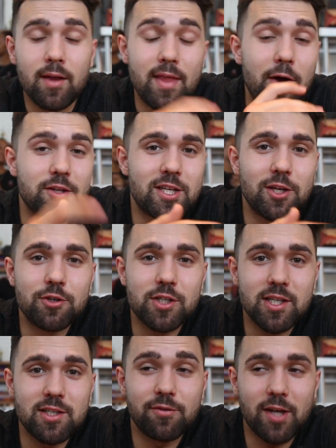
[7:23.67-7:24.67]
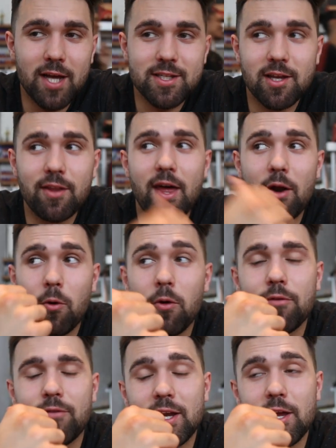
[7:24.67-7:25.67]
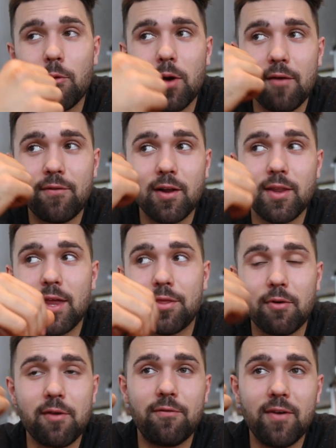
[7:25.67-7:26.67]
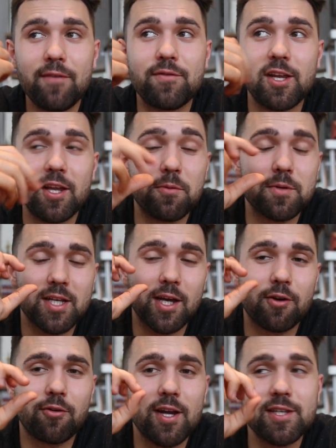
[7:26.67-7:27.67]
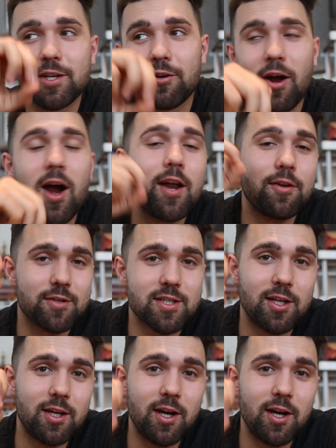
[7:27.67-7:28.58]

And that was huge, because if you guys saw that old video where I felt that 350 and it was like a crazy grind, you'll see